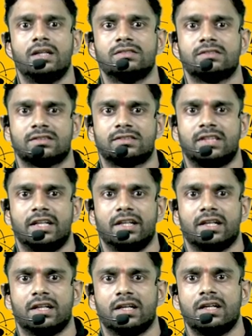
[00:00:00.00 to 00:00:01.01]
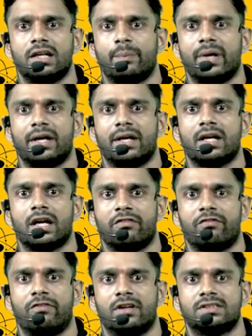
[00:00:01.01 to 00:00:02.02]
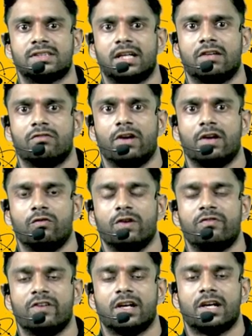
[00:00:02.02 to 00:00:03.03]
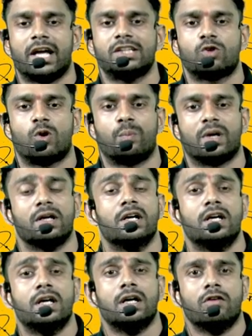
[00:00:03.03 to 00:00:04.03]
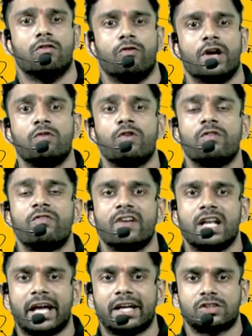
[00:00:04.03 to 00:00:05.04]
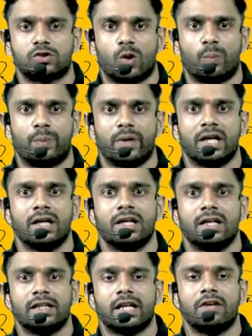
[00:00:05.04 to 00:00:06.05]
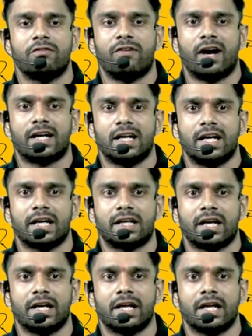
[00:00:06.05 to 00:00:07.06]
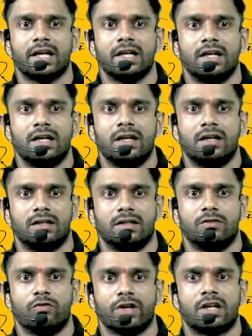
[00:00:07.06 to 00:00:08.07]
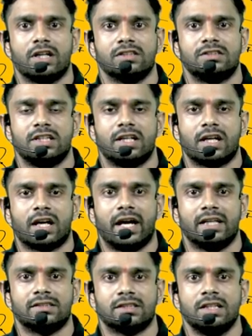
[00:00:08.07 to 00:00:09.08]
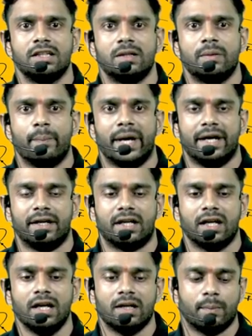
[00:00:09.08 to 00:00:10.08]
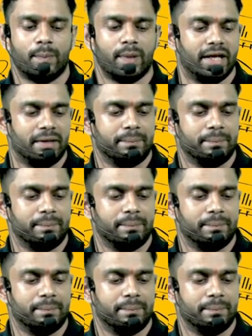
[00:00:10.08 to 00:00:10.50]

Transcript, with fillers: sustaining the repeating efforts and when we feel like stopping when we feel like stopping then fartlek training uh, we consider as a mental play